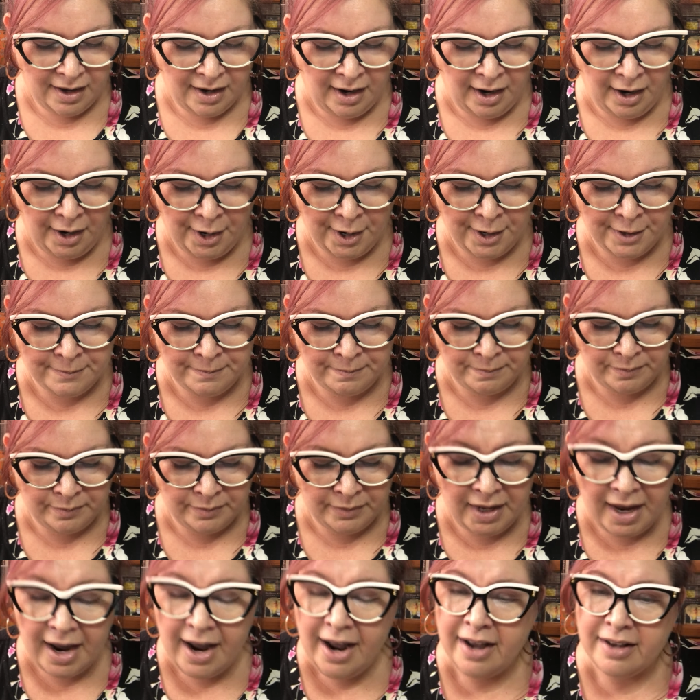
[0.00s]
Um,
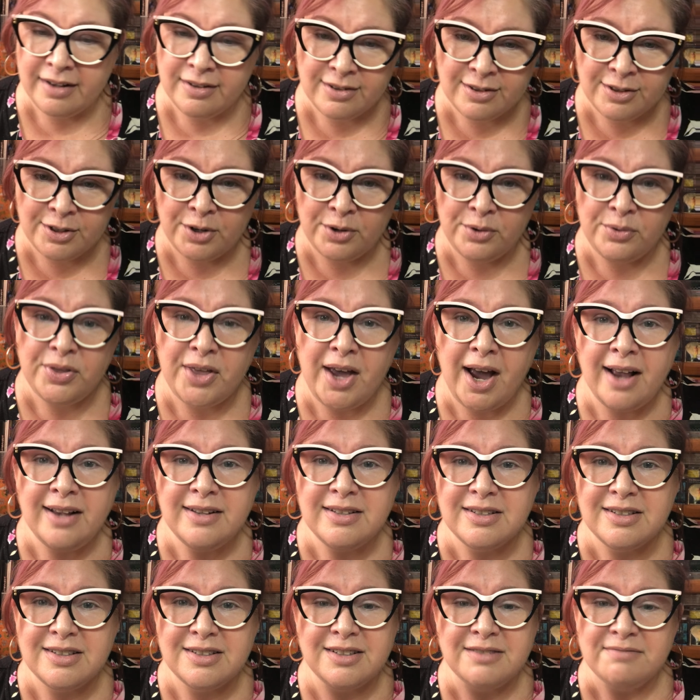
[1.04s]
yeah, so
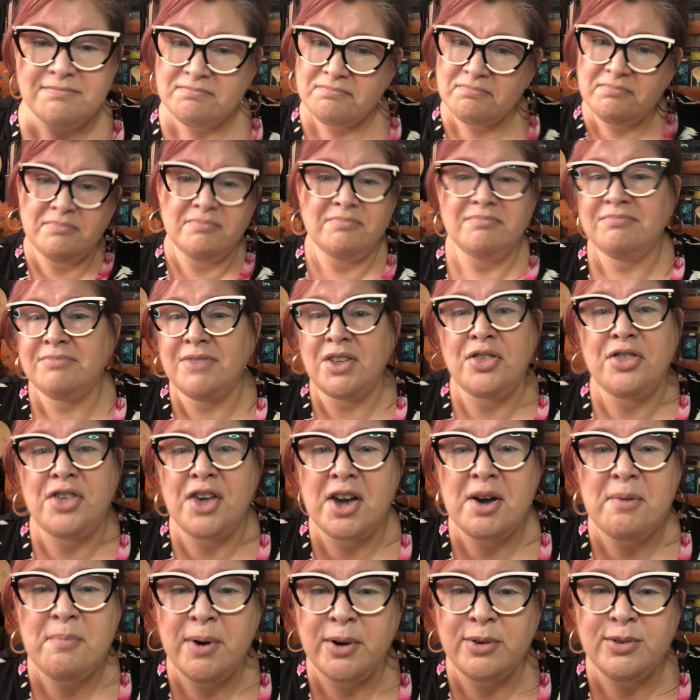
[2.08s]
that's the
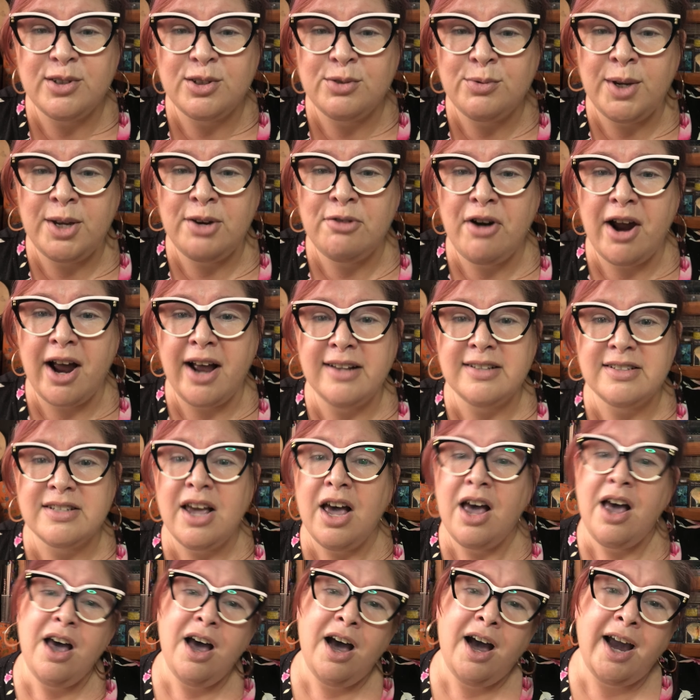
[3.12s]
thing about sweetgrass.
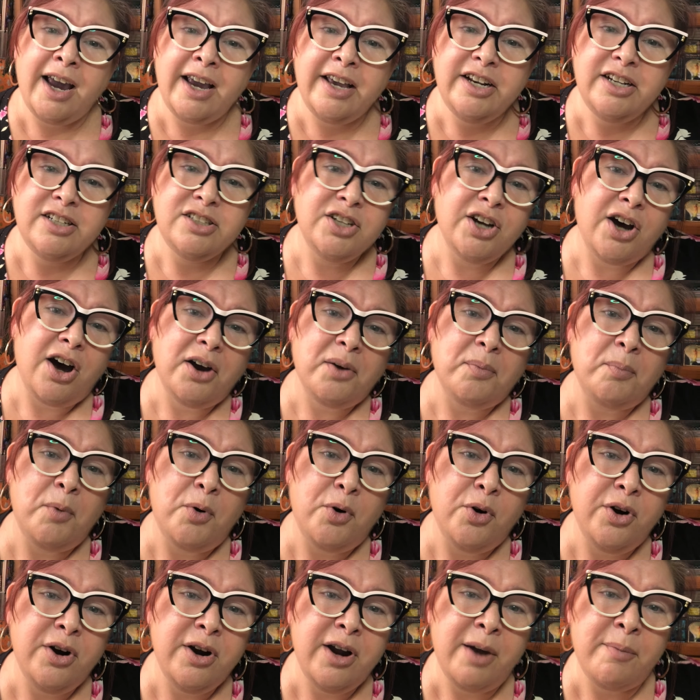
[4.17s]
I'm going to talk
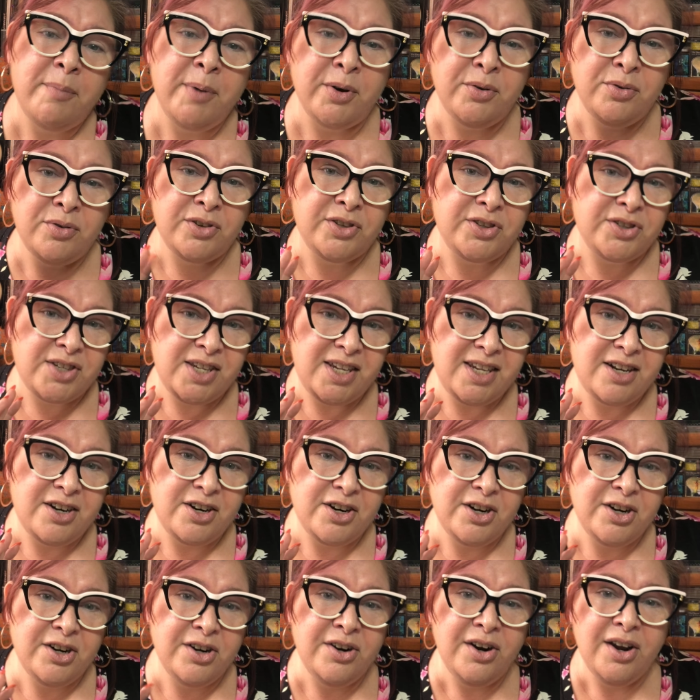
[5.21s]
more about
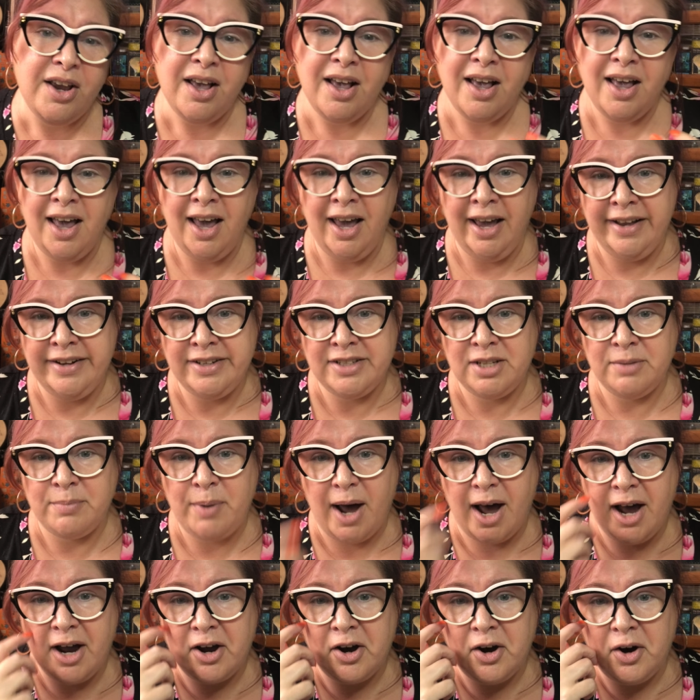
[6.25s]
cedar and
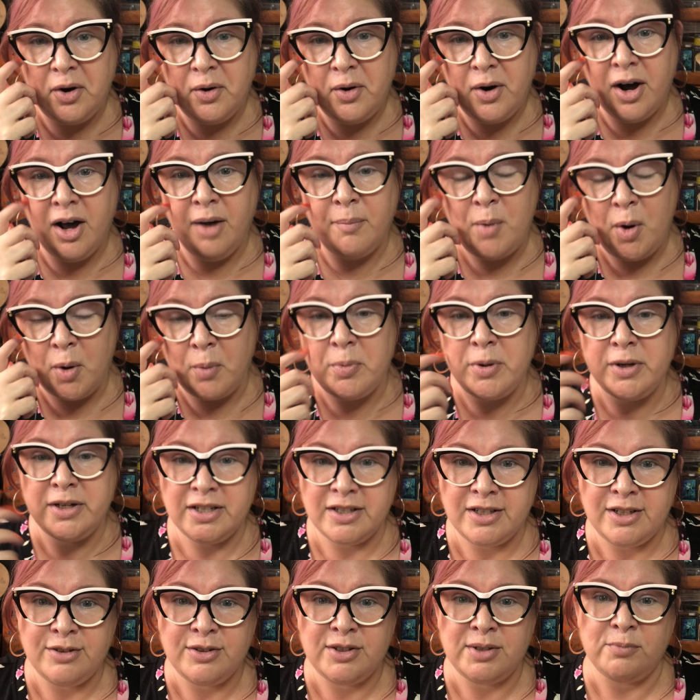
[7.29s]
tobacco. I'm hoping
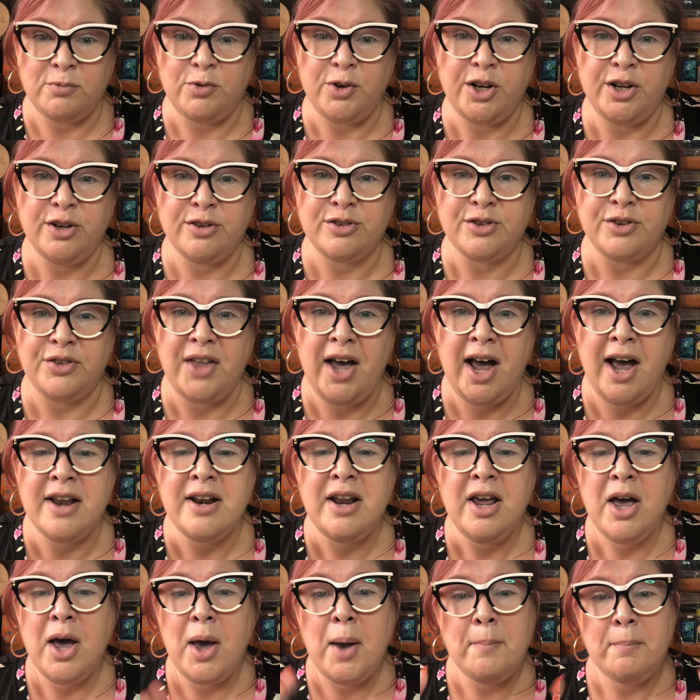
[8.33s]
to do some videos on that,
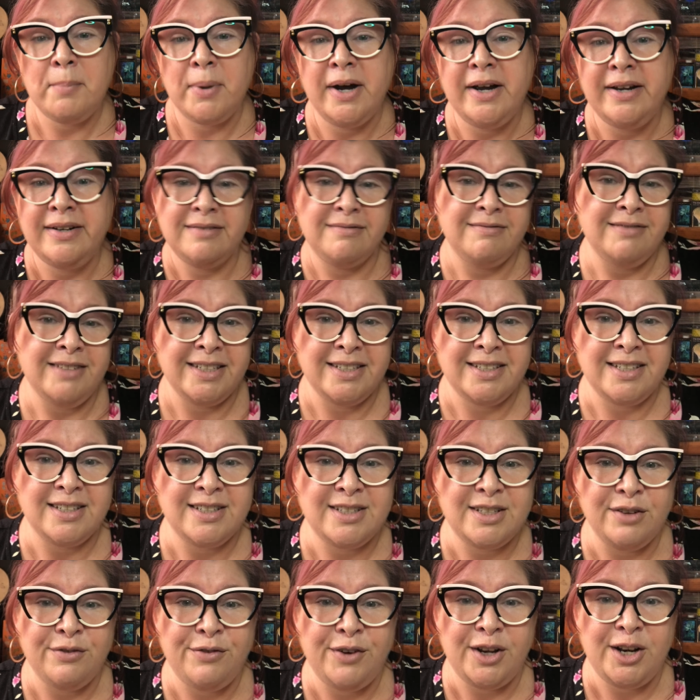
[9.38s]
but this
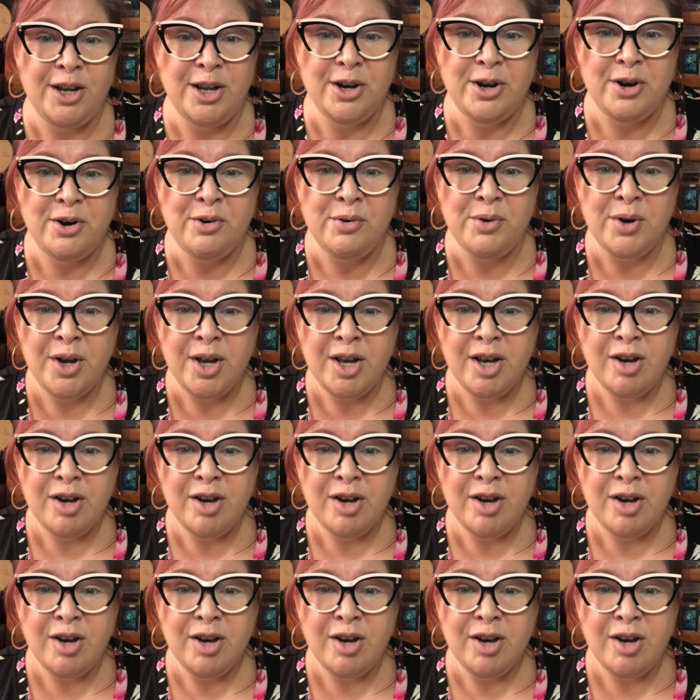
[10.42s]
is the video